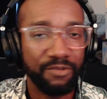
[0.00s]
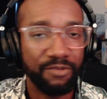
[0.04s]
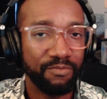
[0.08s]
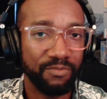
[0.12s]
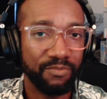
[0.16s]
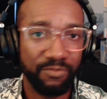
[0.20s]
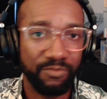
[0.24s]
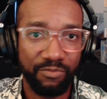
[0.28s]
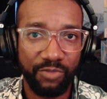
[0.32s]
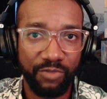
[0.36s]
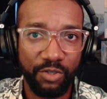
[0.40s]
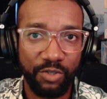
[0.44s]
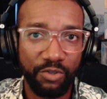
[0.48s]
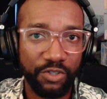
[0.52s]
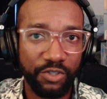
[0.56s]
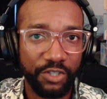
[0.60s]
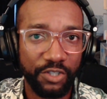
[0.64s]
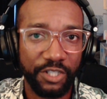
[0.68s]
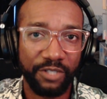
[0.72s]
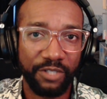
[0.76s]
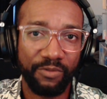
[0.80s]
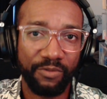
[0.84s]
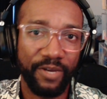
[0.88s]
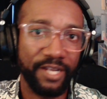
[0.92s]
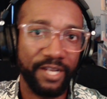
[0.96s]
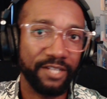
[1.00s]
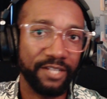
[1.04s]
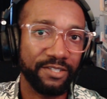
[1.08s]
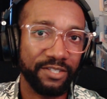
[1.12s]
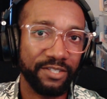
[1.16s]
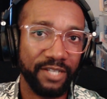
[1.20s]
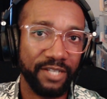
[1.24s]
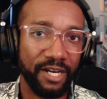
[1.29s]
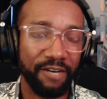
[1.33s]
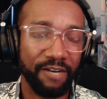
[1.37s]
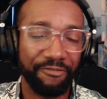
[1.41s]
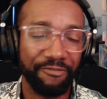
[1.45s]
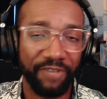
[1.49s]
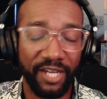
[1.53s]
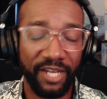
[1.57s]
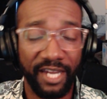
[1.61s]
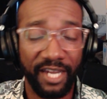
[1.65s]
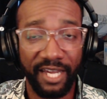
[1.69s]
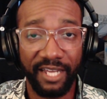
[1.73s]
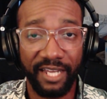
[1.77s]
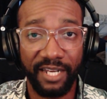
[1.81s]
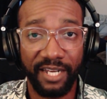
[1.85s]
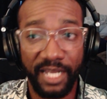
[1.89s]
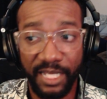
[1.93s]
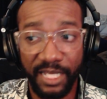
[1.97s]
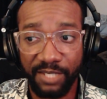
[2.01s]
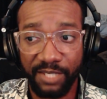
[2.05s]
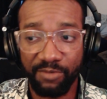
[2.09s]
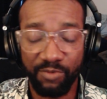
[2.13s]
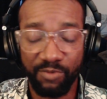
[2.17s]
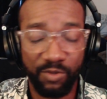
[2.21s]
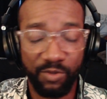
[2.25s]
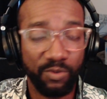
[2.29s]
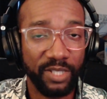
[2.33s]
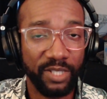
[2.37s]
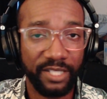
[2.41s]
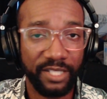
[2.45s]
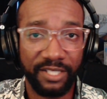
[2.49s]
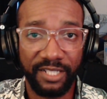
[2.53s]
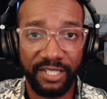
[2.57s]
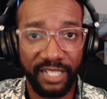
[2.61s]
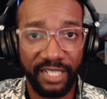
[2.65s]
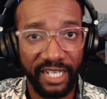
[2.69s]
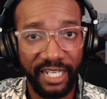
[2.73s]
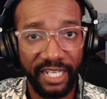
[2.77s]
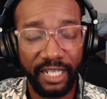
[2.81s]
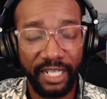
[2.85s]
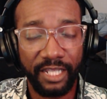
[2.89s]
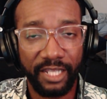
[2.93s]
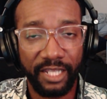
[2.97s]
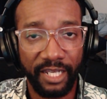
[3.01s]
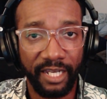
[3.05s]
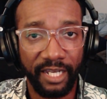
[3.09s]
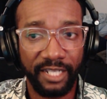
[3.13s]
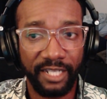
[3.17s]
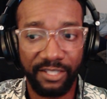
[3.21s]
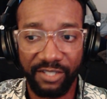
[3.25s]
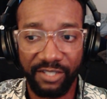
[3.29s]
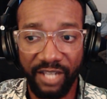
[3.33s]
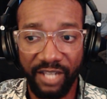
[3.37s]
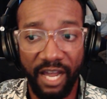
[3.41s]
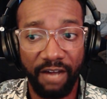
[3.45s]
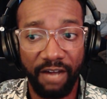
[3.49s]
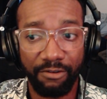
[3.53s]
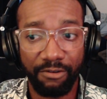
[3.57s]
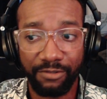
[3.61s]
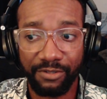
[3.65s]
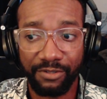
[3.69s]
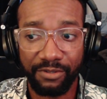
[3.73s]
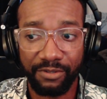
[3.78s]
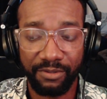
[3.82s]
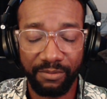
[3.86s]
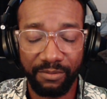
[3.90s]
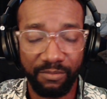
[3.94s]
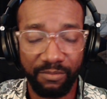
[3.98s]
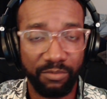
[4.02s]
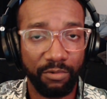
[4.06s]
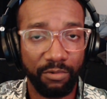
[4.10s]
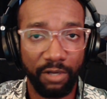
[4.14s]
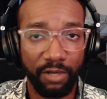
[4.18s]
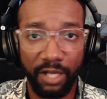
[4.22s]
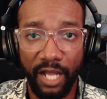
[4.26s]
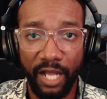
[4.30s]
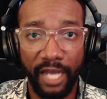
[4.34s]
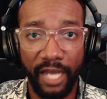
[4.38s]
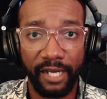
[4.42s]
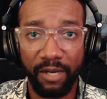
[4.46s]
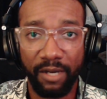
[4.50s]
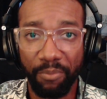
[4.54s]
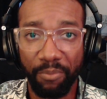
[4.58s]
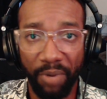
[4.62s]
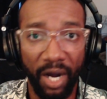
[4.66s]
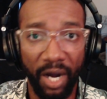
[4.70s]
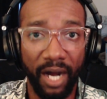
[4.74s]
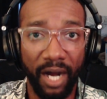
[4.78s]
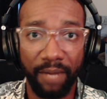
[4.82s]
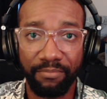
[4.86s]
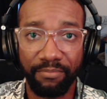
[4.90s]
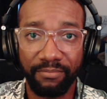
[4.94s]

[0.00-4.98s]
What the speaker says: user-generated stuff, and you listen to anything, it sounds like a bop.